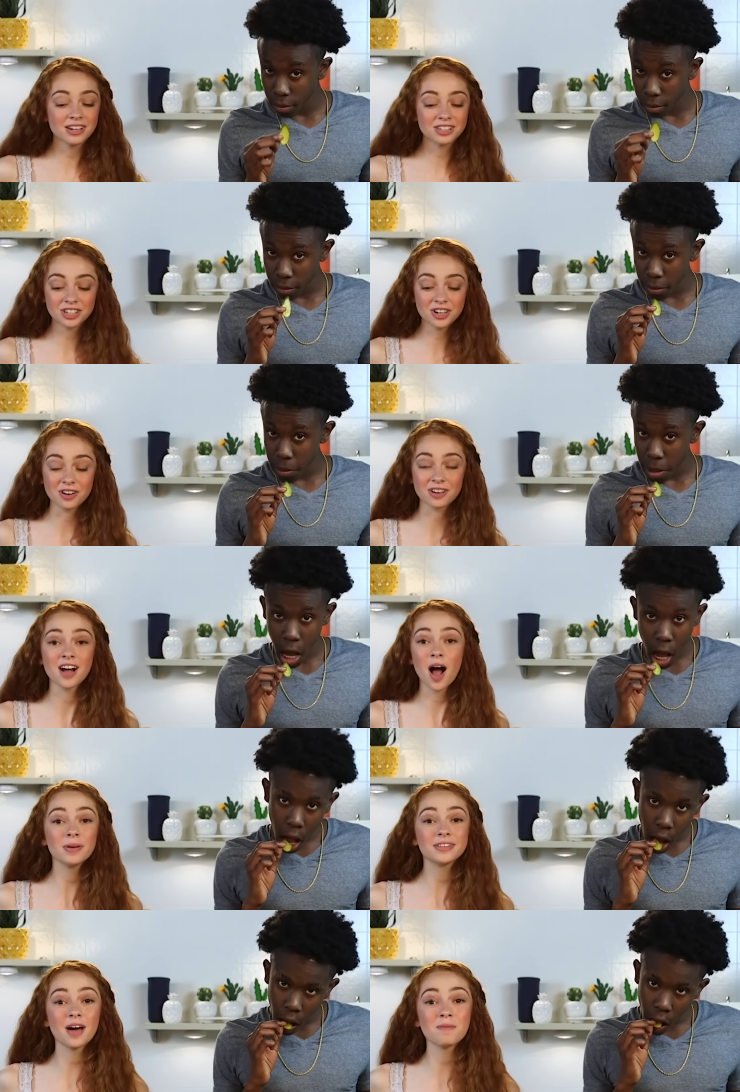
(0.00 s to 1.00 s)
Speaker 1: not sure.
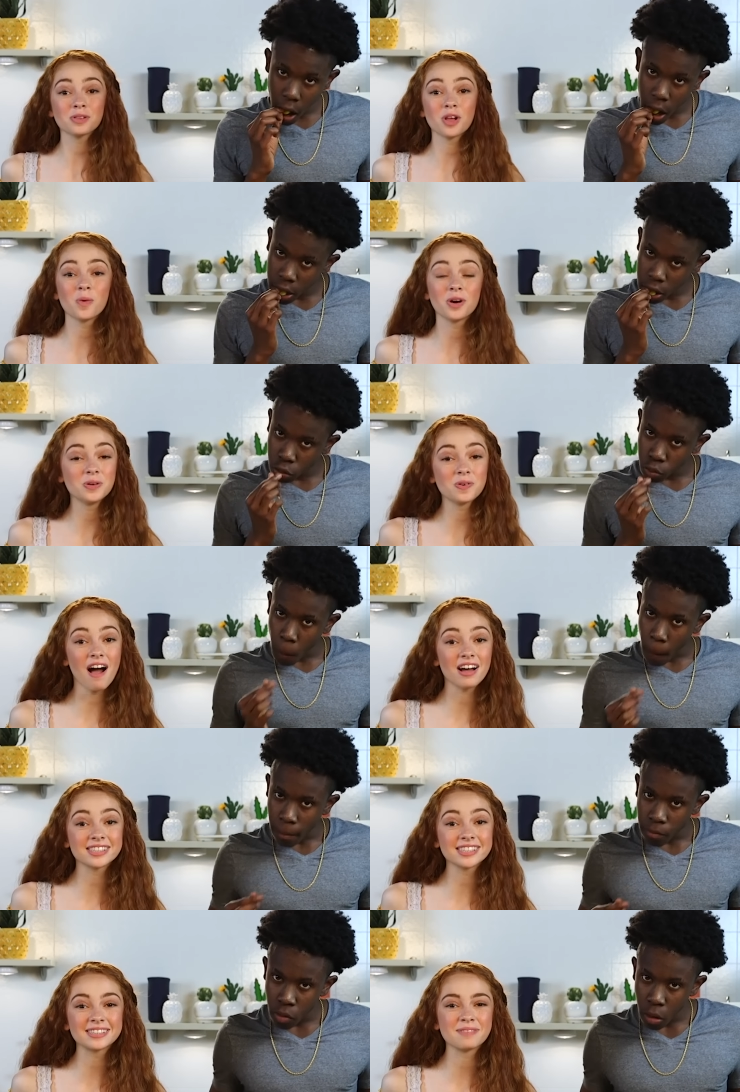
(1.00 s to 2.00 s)
Comment down below what you
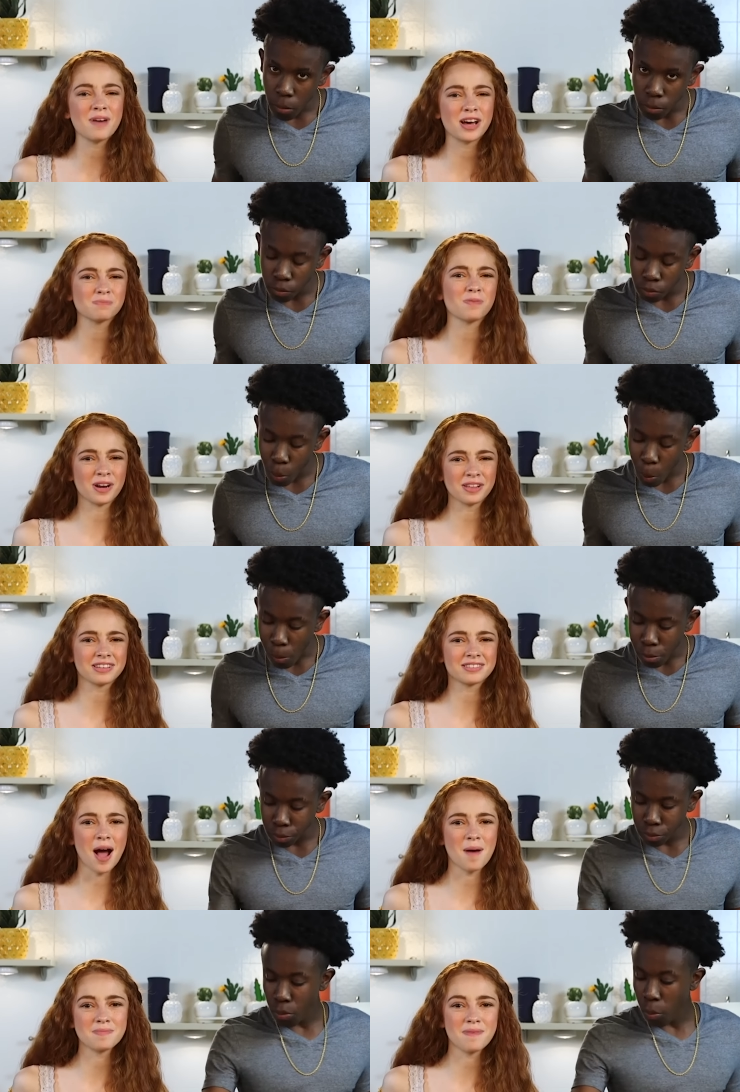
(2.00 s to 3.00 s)
guys think the best part of
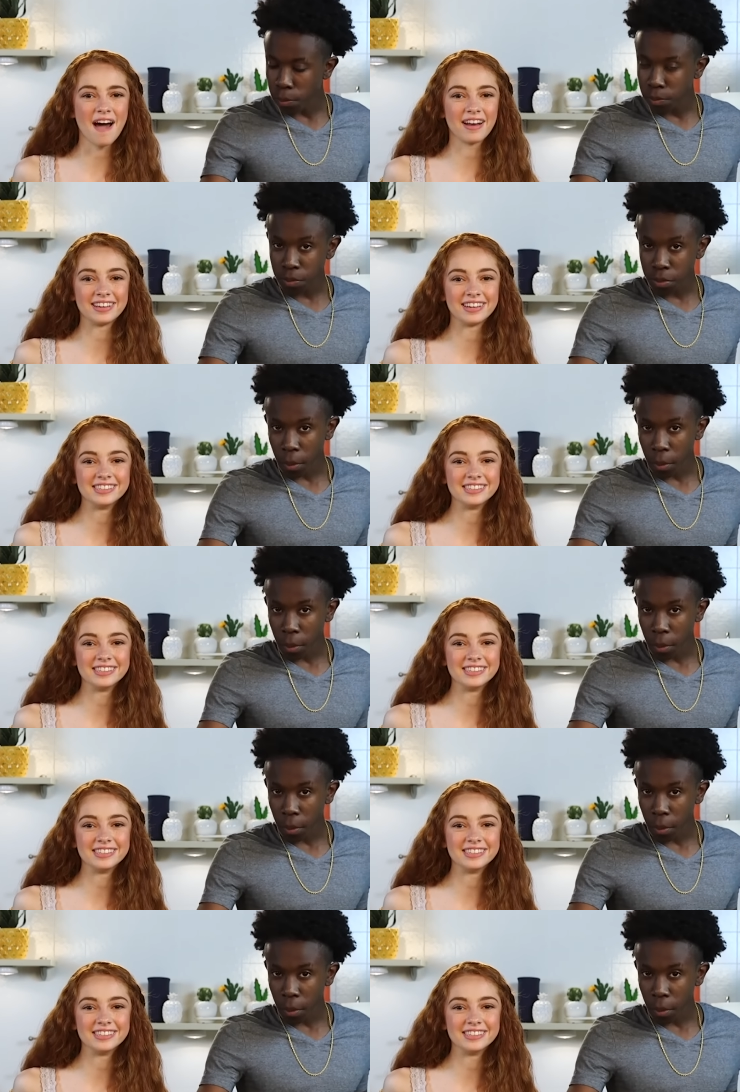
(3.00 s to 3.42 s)
this Krabby Patty